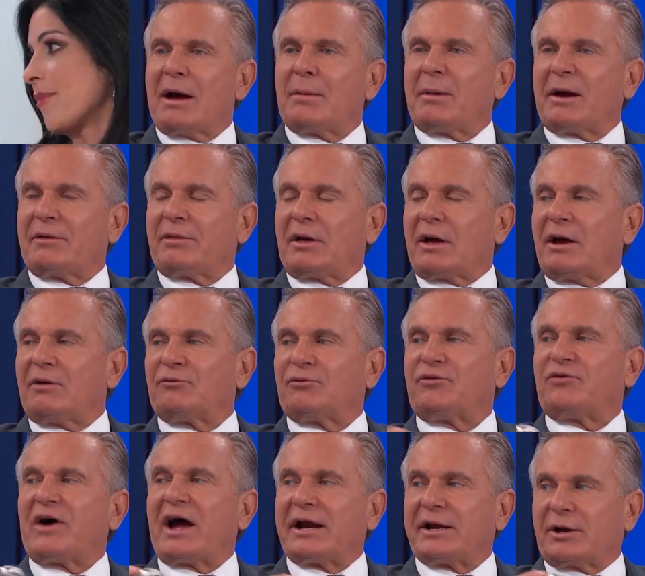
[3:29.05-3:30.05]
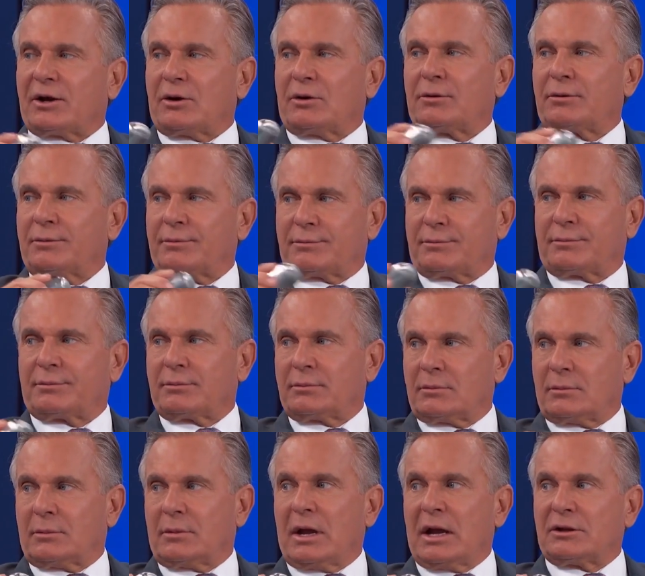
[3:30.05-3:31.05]
How about on Fido,
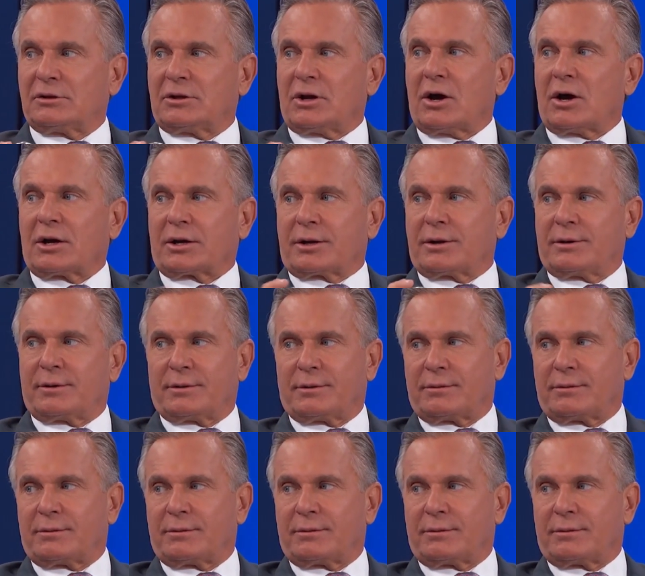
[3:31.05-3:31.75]
on dog?